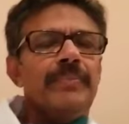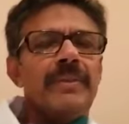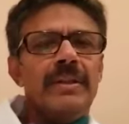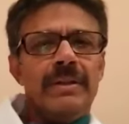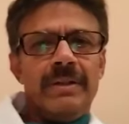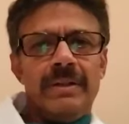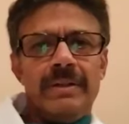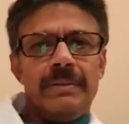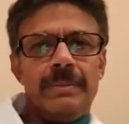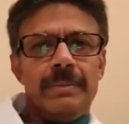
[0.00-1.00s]

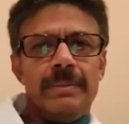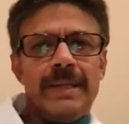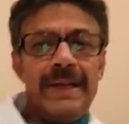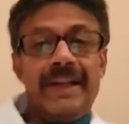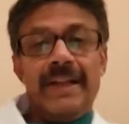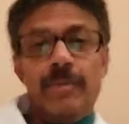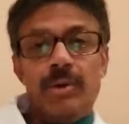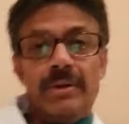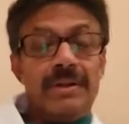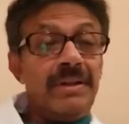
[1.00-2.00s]
I take
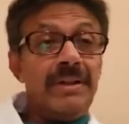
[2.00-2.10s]
about